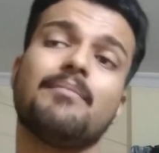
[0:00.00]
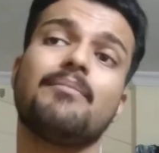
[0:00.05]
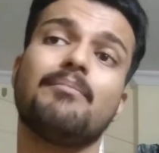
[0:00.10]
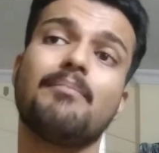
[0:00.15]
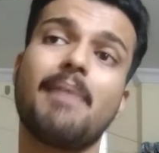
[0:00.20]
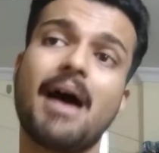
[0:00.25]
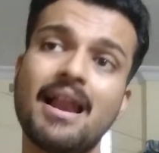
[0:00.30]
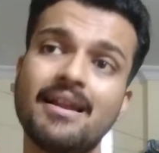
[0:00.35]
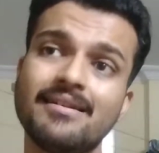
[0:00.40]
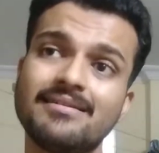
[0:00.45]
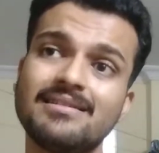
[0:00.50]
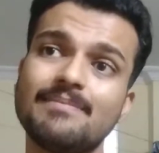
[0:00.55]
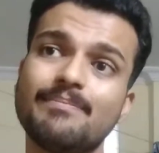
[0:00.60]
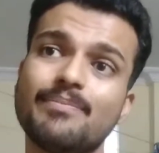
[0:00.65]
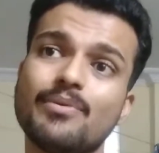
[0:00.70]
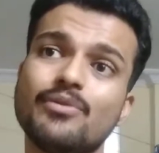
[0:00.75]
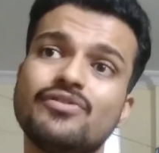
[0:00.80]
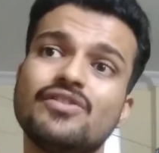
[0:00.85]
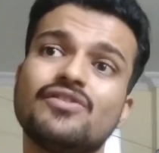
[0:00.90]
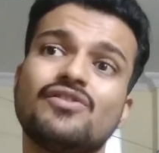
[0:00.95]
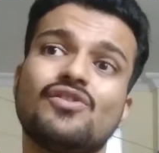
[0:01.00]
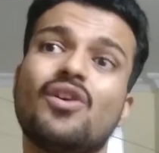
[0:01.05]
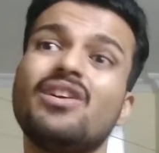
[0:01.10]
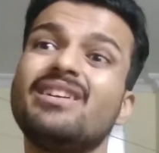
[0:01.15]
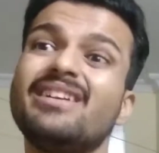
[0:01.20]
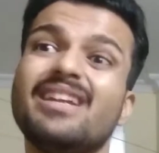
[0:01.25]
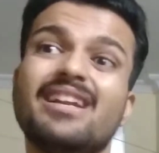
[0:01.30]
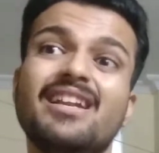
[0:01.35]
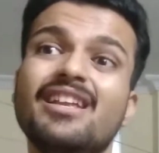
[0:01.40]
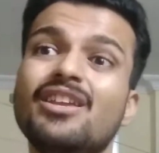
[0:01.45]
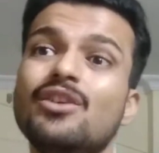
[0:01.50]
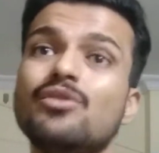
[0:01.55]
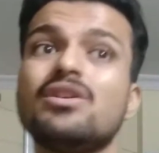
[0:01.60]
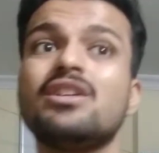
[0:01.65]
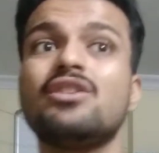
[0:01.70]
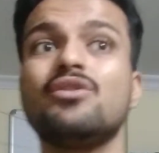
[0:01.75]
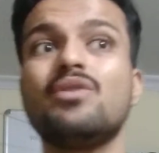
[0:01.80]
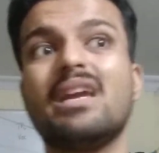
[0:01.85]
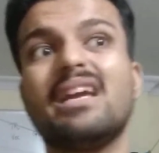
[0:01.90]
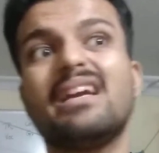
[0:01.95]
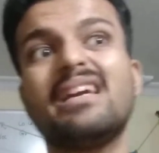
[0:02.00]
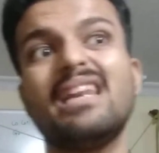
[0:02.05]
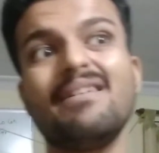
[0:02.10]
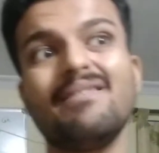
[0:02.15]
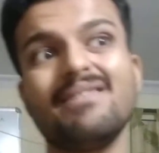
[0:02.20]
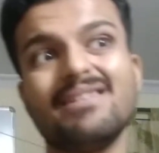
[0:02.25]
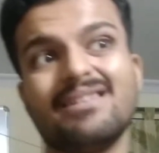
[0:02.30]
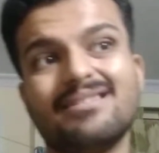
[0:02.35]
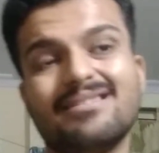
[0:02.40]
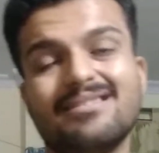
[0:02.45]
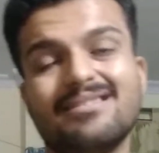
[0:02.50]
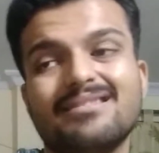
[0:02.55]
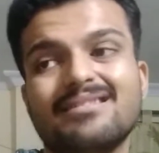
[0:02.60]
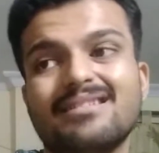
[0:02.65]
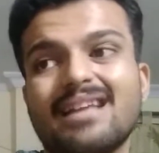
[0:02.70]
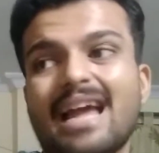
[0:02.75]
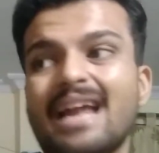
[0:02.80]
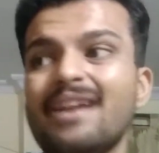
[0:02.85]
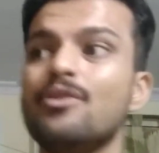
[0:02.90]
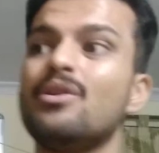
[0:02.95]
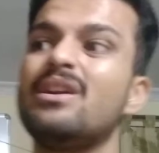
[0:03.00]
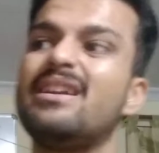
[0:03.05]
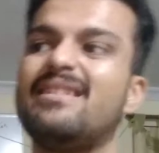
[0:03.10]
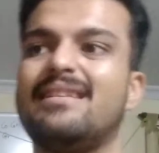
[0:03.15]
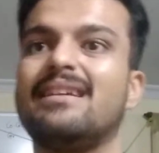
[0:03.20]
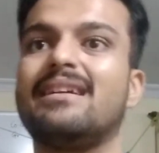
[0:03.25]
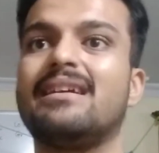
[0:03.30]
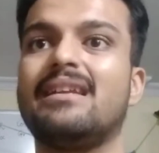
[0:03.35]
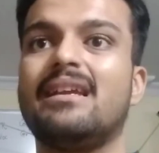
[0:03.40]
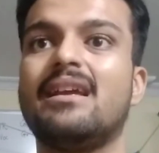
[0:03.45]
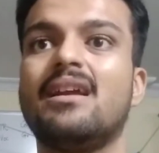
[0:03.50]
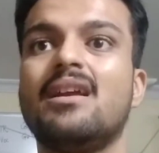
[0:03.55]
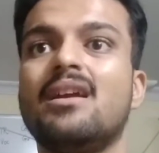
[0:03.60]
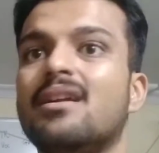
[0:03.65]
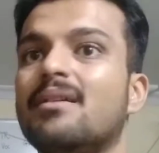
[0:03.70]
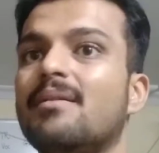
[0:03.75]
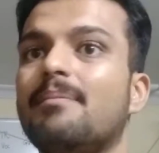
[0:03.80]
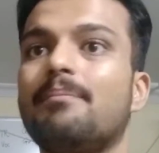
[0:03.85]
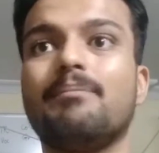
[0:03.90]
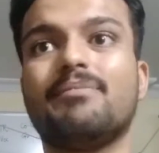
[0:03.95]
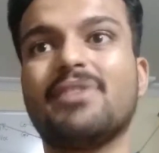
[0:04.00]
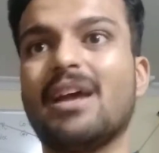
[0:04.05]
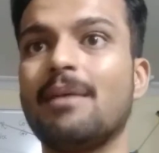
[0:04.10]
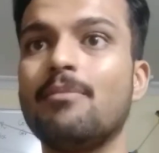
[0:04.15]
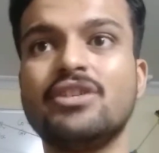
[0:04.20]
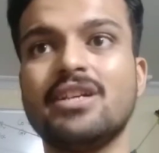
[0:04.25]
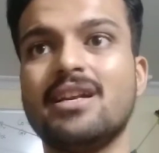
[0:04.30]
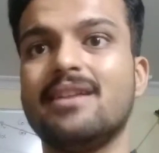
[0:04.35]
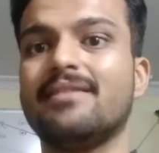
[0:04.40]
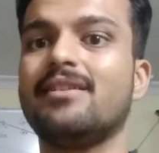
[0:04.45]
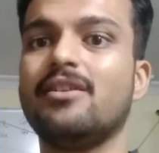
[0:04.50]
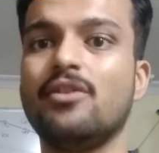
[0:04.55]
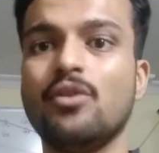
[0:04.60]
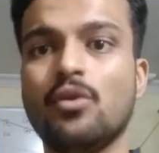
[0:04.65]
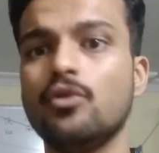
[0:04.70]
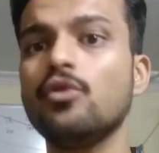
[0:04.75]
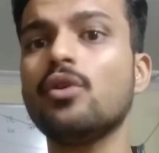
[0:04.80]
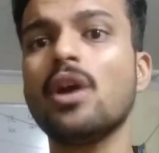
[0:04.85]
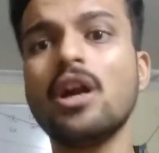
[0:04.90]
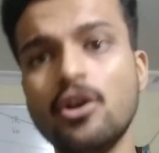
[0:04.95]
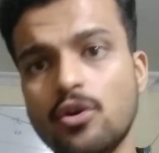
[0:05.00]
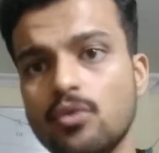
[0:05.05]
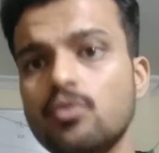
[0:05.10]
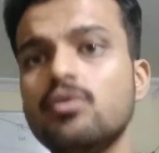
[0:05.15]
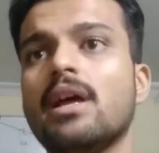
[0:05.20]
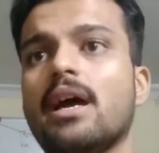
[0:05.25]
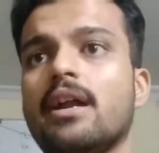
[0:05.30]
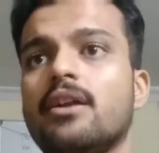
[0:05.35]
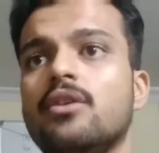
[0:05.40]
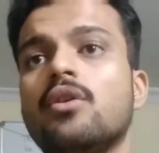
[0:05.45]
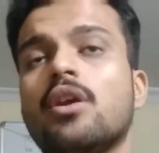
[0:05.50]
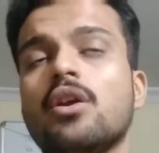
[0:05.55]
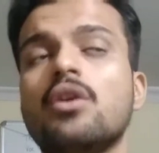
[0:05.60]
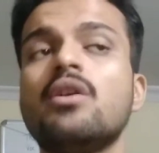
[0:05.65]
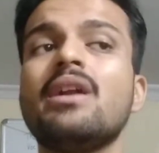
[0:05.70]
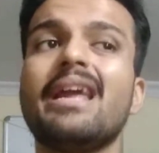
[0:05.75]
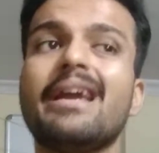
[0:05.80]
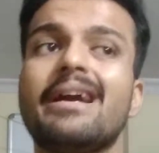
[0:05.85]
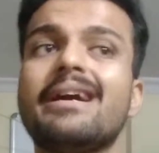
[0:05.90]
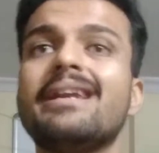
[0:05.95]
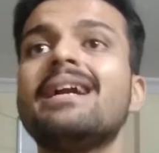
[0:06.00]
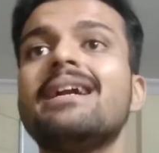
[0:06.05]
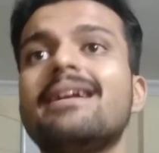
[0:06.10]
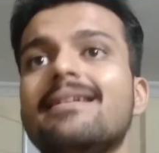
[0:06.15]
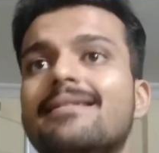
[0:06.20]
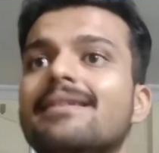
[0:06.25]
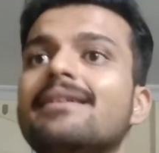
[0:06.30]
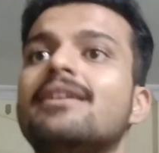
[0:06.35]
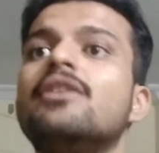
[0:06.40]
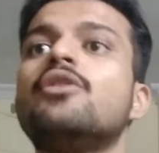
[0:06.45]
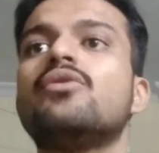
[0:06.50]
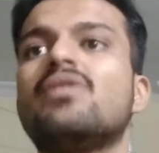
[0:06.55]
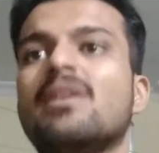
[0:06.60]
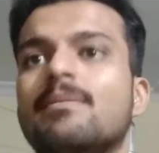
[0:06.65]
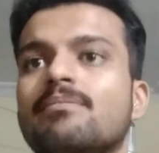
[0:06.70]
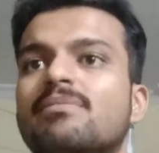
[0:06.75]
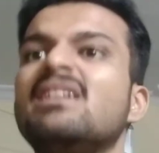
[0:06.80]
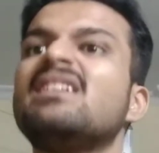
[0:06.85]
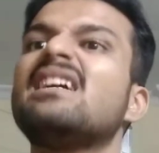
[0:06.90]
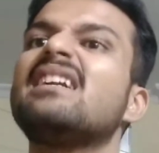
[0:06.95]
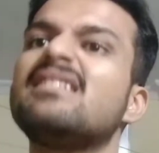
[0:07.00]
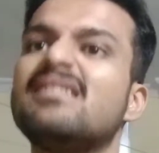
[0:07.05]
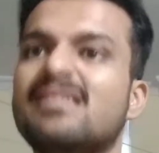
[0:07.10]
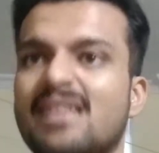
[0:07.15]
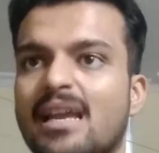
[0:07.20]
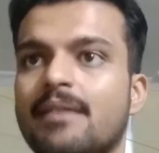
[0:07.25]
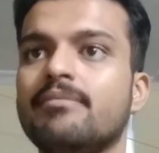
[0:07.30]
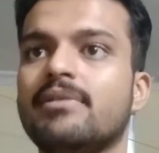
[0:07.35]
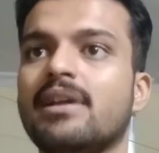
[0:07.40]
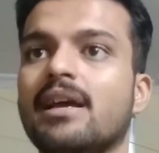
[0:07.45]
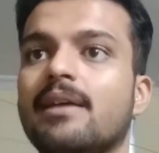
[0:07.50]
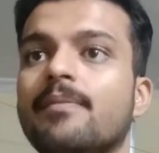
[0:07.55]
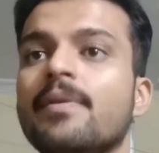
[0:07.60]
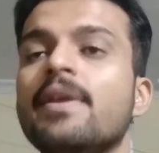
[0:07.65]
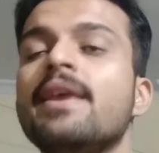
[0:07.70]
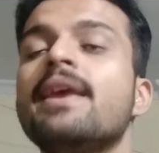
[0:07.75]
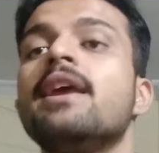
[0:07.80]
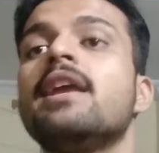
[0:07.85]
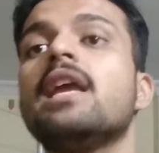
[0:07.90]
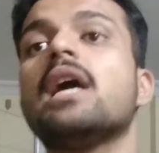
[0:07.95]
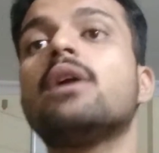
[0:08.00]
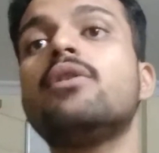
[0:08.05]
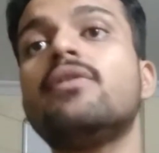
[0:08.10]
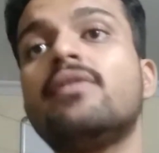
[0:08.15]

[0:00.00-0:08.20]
Balanced approach is not telling you that you agree with and you disagree simultaneously. No, you can't do that. You cannot agree and disagree to something at the same time. You have to